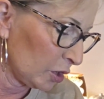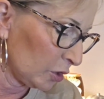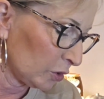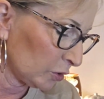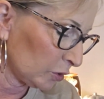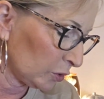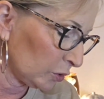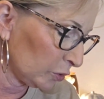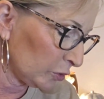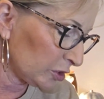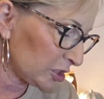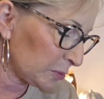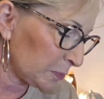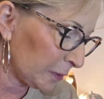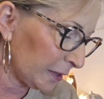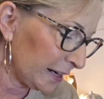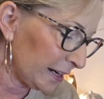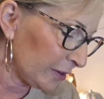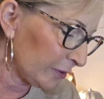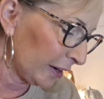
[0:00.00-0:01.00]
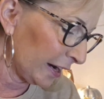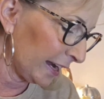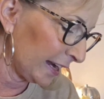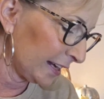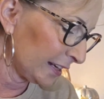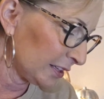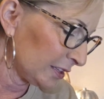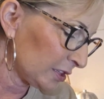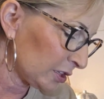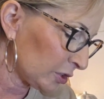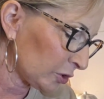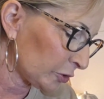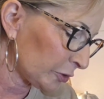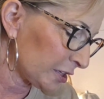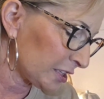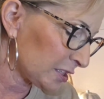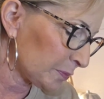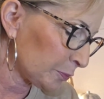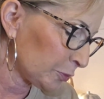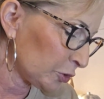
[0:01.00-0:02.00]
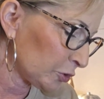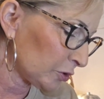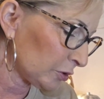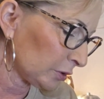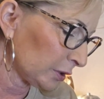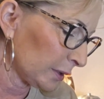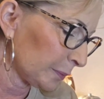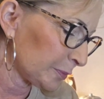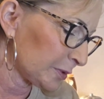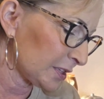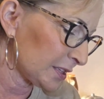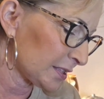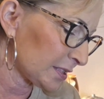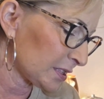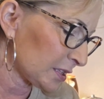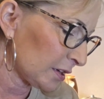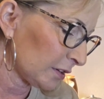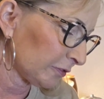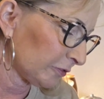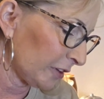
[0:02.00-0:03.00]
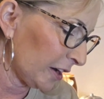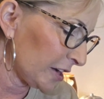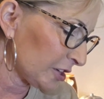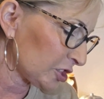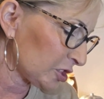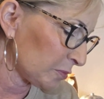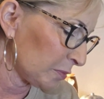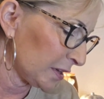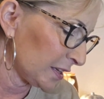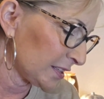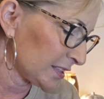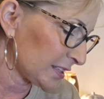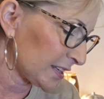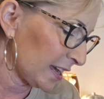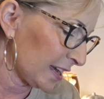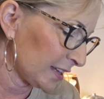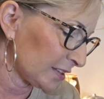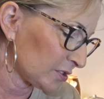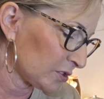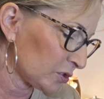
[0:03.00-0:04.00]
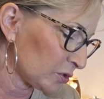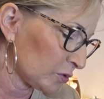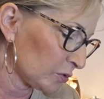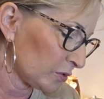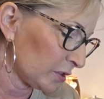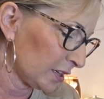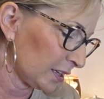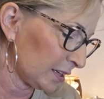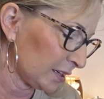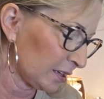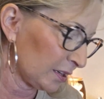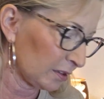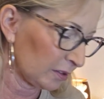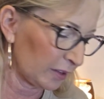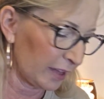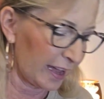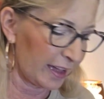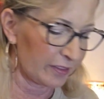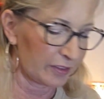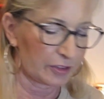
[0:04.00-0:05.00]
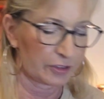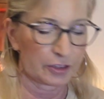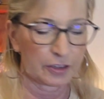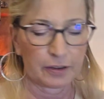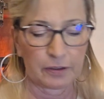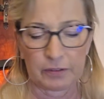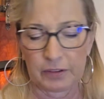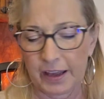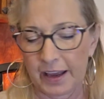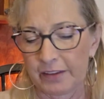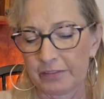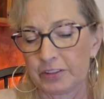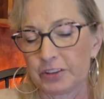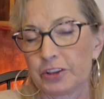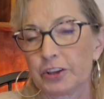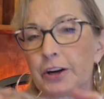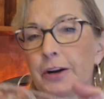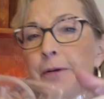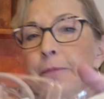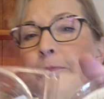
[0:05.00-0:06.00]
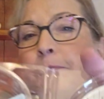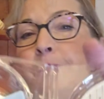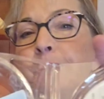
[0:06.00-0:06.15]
Cool spring rain, crisp eucalyptus, fresh mint, and soothing lavender.